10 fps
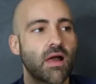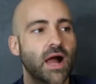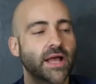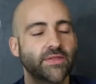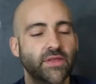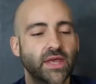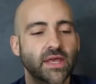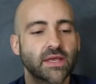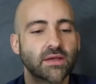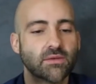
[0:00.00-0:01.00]
I
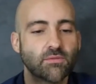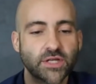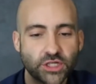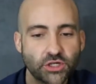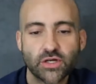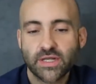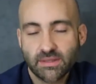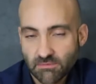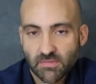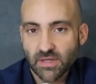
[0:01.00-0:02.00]
think we should
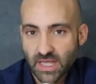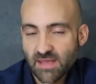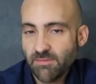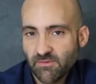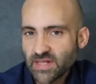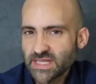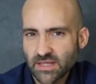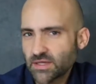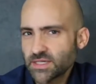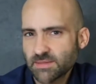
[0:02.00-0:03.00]
keep
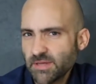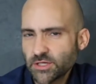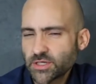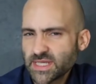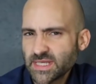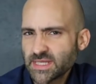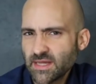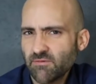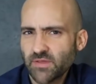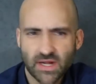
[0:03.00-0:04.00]
investigating. There's some interesting
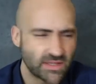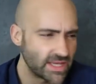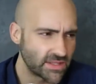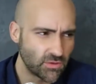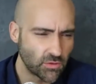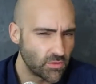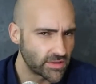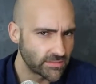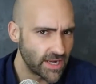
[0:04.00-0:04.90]
stuff there, like the whole quantum